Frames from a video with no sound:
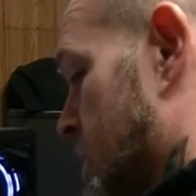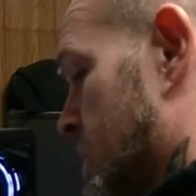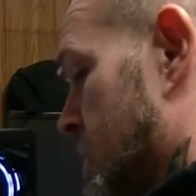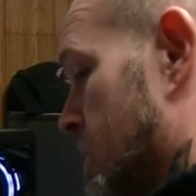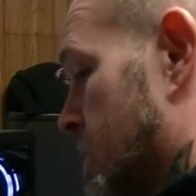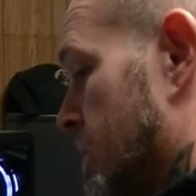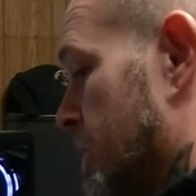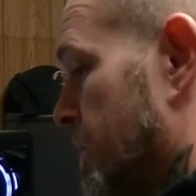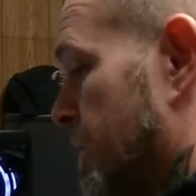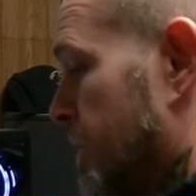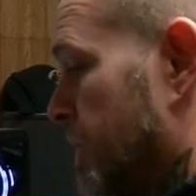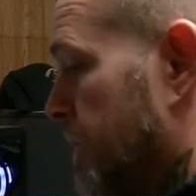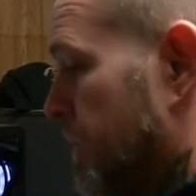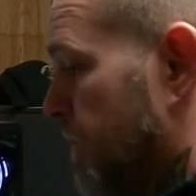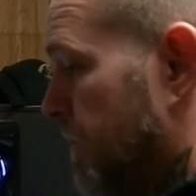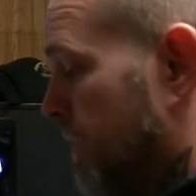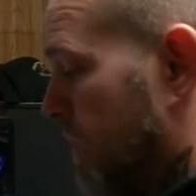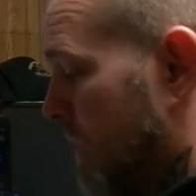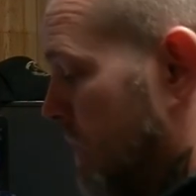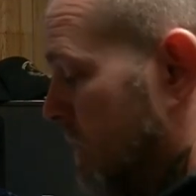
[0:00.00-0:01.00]

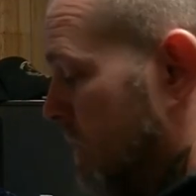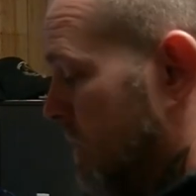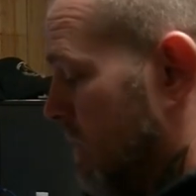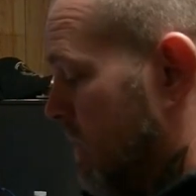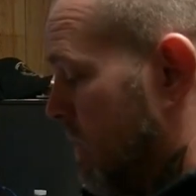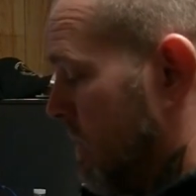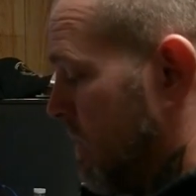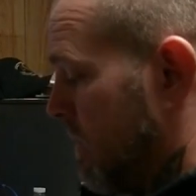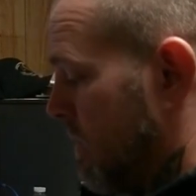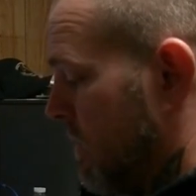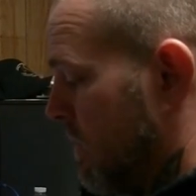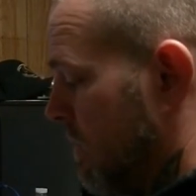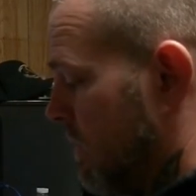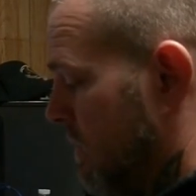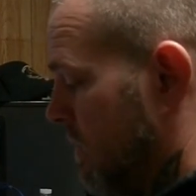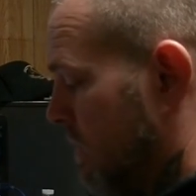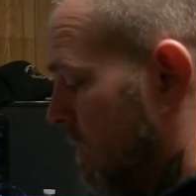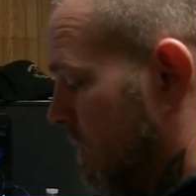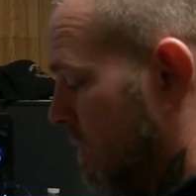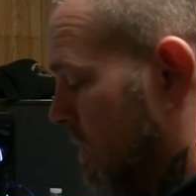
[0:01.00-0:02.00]

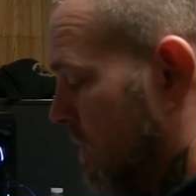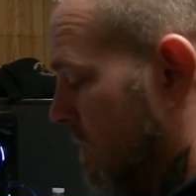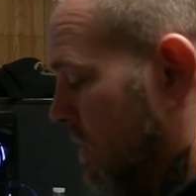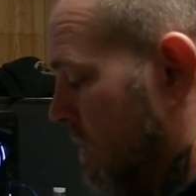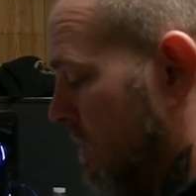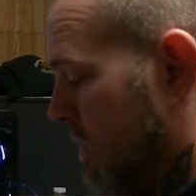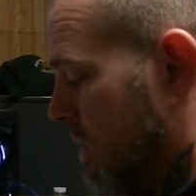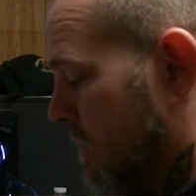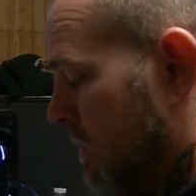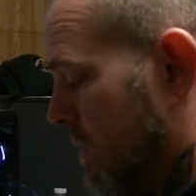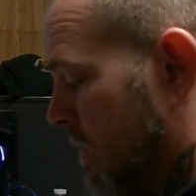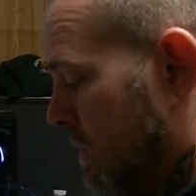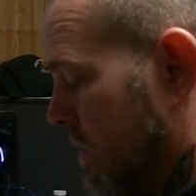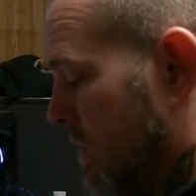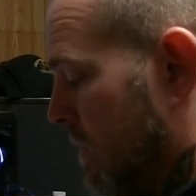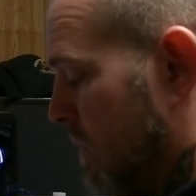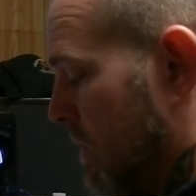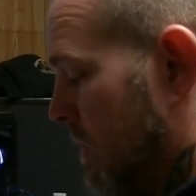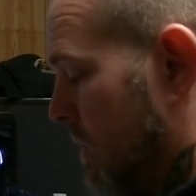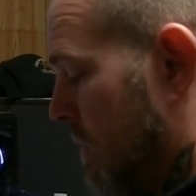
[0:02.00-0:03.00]

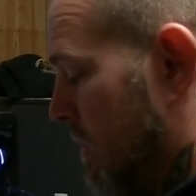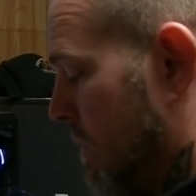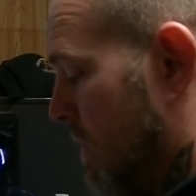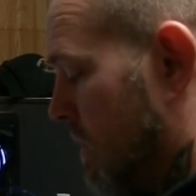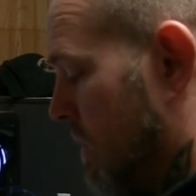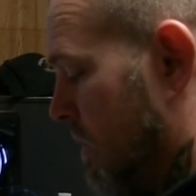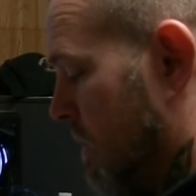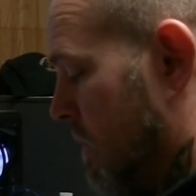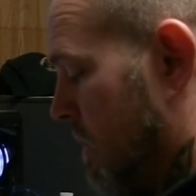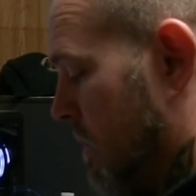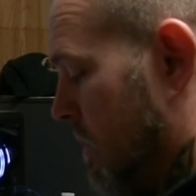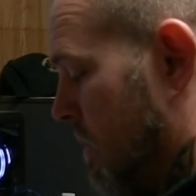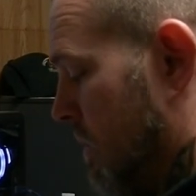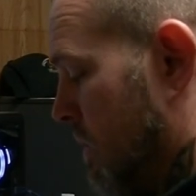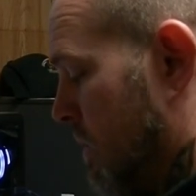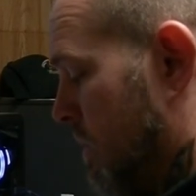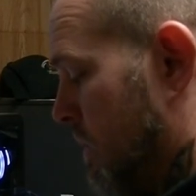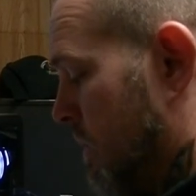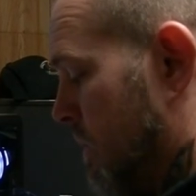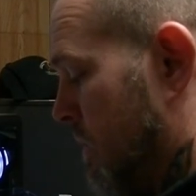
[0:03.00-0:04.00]

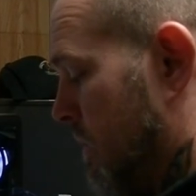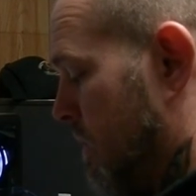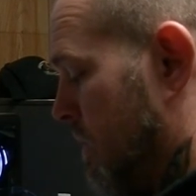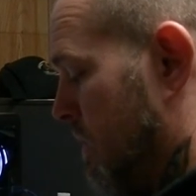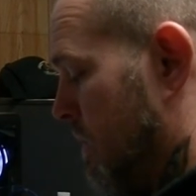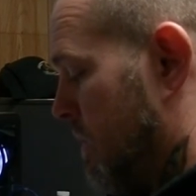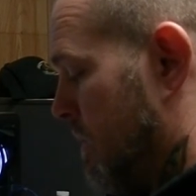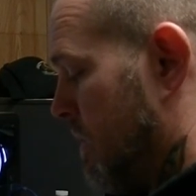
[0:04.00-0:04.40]
(silence)